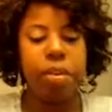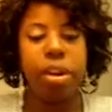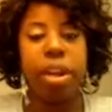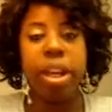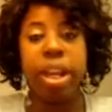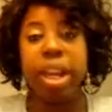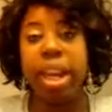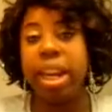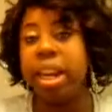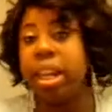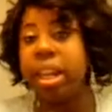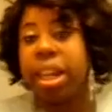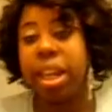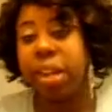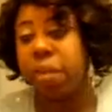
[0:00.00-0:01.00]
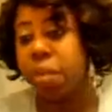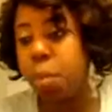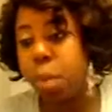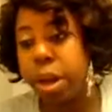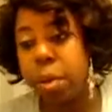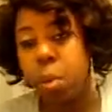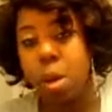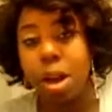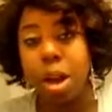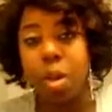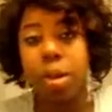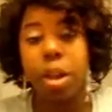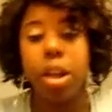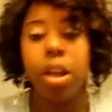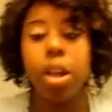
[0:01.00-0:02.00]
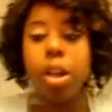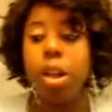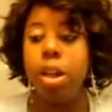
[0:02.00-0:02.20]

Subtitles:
If you're going to get anything from Wet n Wild,